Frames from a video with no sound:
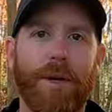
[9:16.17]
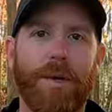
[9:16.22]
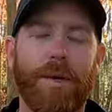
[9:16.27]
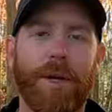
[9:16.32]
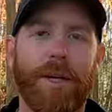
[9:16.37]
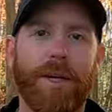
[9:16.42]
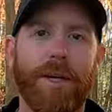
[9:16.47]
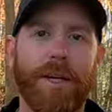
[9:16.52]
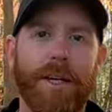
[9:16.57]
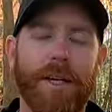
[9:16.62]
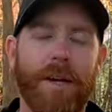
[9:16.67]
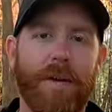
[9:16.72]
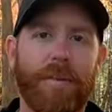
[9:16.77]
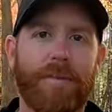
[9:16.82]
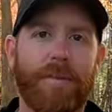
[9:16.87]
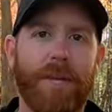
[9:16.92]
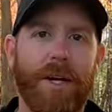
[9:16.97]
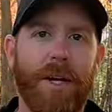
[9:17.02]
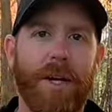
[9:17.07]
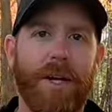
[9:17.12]
quickly.
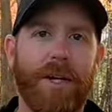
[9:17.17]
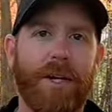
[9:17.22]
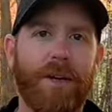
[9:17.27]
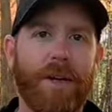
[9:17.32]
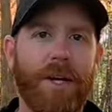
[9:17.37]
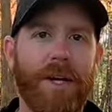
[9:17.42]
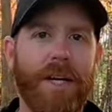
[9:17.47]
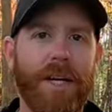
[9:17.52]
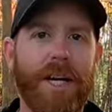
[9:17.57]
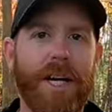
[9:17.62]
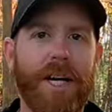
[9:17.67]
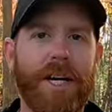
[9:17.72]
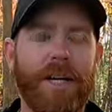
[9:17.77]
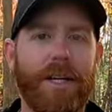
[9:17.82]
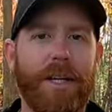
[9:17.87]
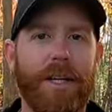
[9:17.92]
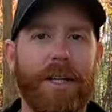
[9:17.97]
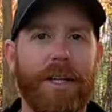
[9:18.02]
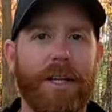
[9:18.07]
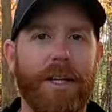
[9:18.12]
You're gonna get
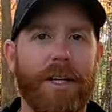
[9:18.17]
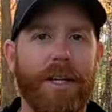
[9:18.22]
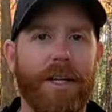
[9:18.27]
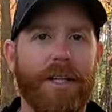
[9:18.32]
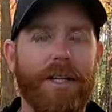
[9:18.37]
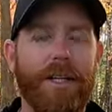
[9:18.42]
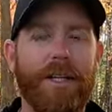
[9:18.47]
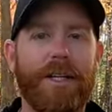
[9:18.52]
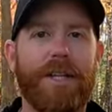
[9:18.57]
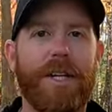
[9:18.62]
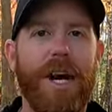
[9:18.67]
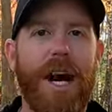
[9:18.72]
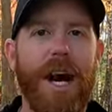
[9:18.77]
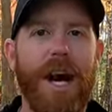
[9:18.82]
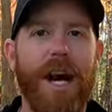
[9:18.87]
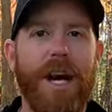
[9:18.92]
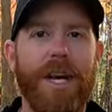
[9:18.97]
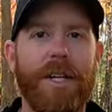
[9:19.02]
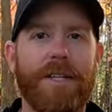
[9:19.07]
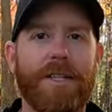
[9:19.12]
good
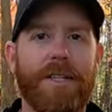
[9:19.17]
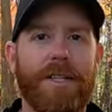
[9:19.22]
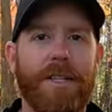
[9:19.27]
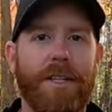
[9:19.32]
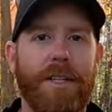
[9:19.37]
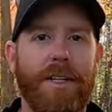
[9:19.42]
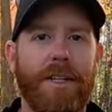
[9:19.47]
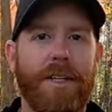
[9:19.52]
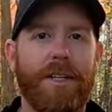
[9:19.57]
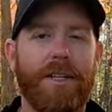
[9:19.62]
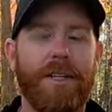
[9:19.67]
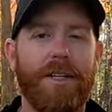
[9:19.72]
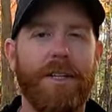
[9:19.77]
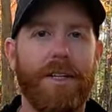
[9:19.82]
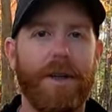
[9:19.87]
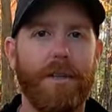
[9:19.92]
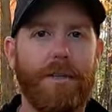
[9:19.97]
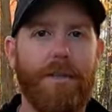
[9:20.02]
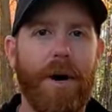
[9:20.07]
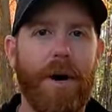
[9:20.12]
dies, good
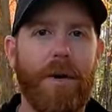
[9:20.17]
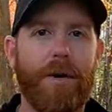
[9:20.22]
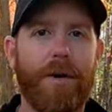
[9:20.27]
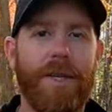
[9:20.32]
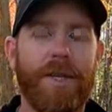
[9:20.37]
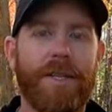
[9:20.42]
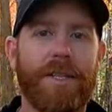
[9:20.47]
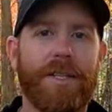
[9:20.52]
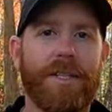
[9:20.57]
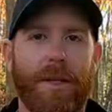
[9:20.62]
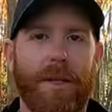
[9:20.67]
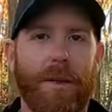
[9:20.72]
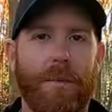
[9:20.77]
components.